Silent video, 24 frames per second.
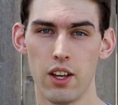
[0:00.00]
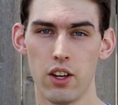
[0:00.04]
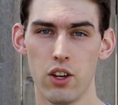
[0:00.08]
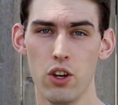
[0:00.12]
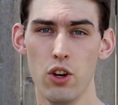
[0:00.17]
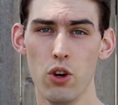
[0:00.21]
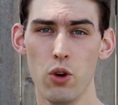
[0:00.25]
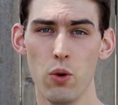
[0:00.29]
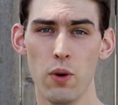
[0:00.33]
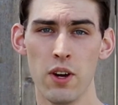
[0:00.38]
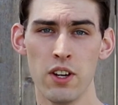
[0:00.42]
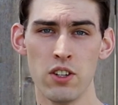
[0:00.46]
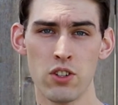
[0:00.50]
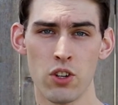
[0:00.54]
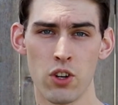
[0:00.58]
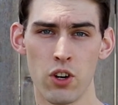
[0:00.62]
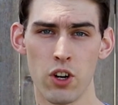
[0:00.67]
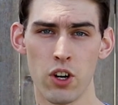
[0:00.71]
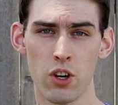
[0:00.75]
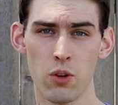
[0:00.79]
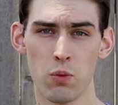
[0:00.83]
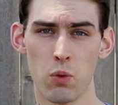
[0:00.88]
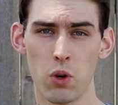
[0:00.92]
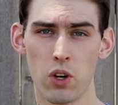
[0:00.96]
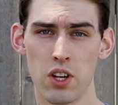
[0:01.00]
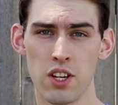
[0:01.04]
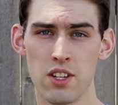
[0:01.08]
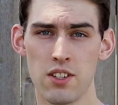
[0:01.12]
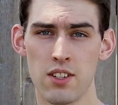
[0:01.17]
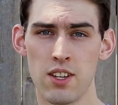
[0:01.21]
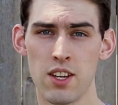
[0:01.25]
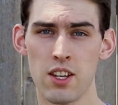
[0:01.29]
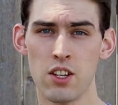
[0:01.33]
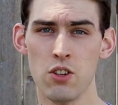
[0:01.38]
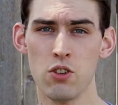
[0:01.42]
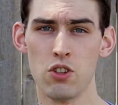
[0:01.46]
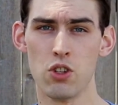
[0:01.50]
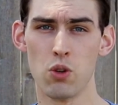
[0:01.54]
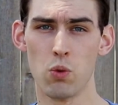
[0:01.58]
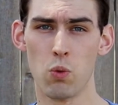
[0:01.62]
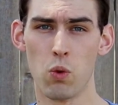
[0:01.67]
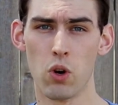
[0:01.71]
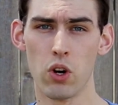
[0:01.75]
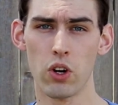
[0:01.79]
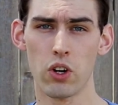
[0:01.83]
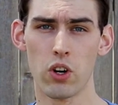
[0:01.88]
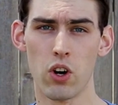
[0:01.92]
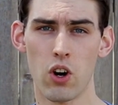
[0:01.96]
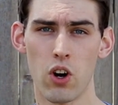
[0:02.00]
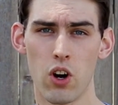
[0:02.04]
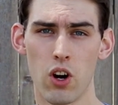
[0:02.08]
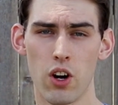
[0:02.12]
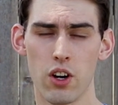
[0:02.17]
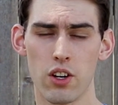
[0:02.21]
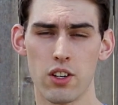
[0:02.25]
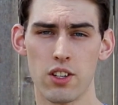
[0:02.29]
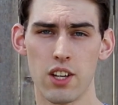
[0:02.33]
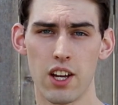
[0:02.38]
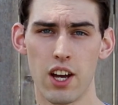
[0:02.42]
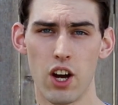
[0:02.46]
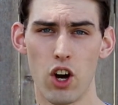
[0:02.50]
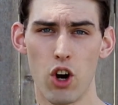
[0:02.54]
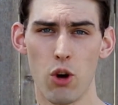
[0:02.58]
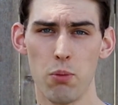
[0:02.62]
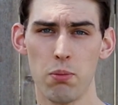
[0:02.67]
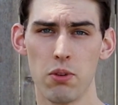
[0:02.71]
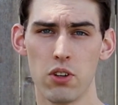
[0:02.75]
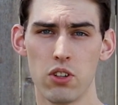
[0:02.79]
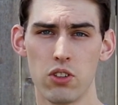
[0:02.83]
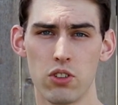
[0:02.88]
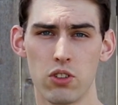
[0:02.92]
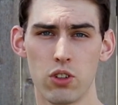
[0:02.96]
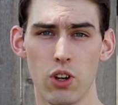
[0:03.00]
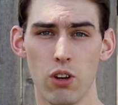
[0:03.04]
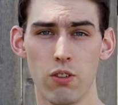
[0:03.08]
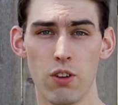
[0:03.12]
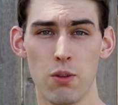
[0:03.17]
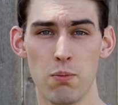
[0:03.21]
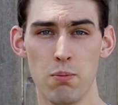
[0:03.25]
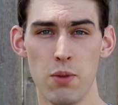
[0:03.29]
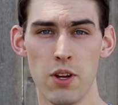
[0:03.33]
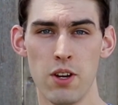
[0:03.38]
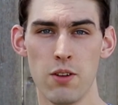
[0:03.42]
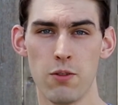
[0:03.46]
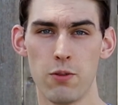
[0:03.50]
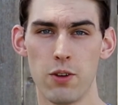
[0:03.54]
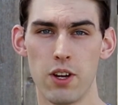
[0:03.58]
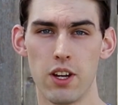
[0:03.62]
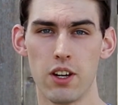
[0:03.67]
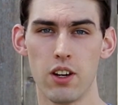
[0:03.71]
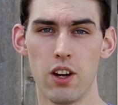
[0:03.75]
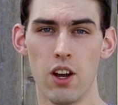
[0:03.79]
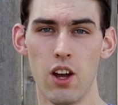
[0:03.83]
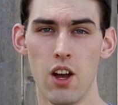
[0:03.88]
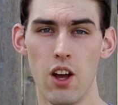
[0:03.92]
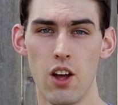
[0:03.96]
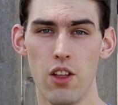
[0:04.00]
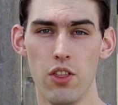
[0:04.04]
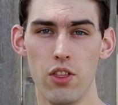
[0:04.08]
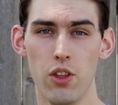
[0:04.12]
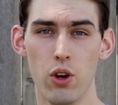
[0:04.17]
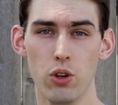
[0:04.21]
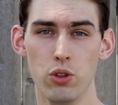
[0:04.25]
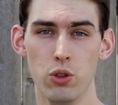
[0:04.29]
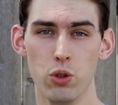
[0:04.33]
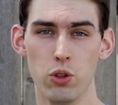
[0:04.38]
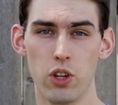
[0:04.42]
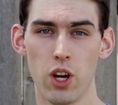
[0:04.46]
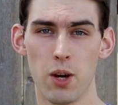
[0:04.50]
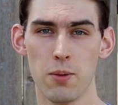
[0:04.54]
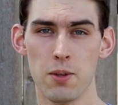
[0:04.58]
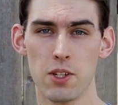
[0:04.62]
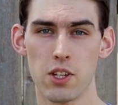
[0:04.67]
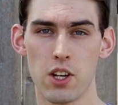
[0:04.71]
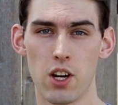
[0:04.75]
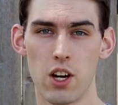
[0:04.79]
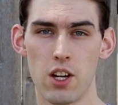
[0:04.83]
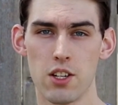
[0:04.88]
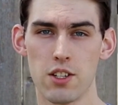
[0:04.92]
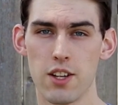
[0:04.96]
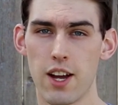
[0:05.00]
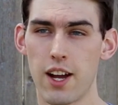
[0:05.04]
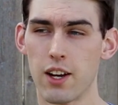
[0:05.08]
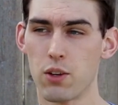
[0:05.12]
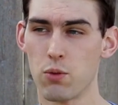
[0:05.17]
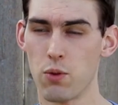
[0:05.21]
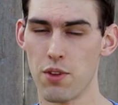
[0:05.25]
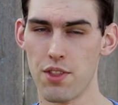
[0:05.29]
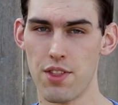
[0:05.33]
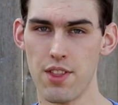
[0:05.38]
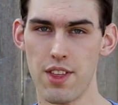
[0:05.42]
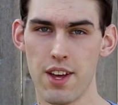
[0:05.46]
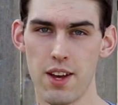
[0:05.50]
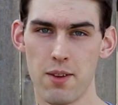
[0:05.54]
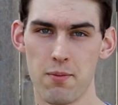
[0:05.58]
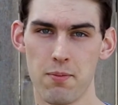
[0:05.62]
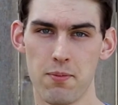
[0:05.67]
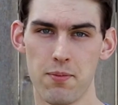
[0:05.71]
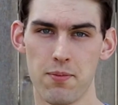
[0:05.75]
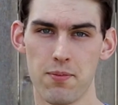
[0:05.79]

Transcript: who in turn will continue to work hard to help, serve, and benefit those who come in contact with them.